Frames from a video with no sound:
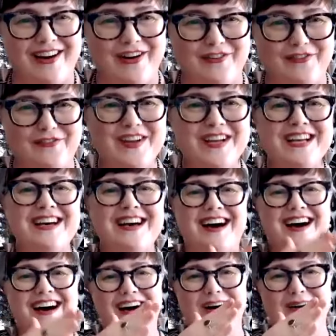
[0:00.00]
of
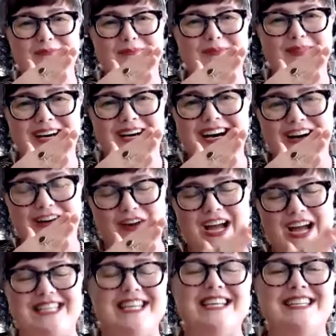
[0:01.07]
um, of
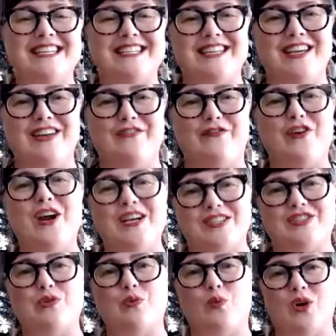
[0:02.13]
identity for us
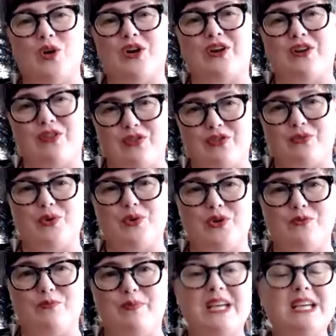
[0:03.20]
to work
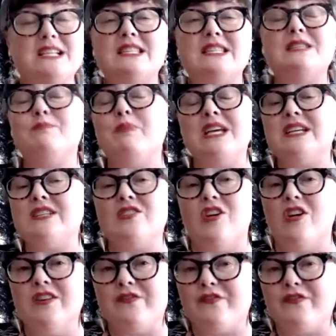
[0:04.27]
through because these beings aren't